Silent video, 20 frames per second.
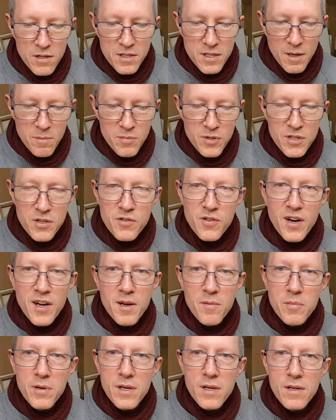
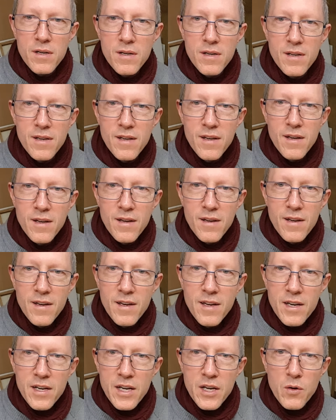subscriber
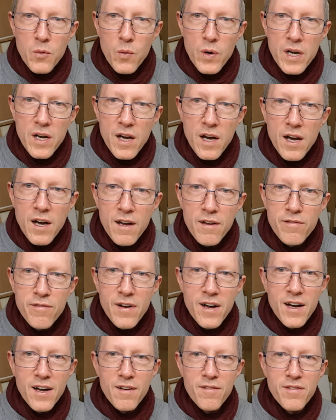can win a high
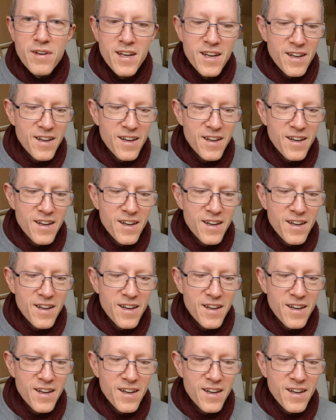five,